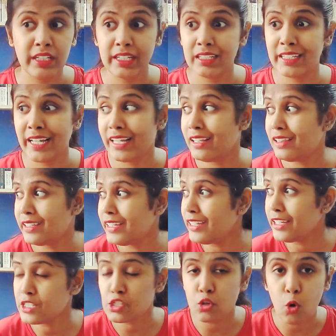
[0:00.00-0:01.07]
they'll think
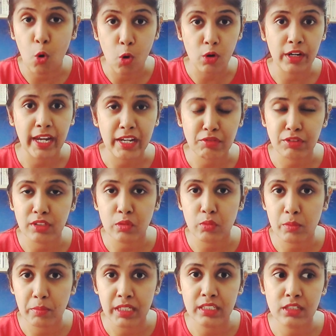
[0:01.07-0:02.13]
it's okay for
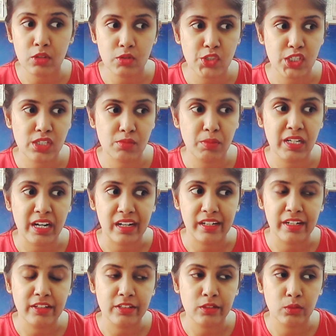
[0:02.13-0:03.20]
women to just be
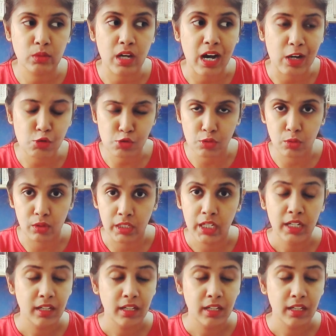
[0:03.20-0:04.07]
relegated to the household.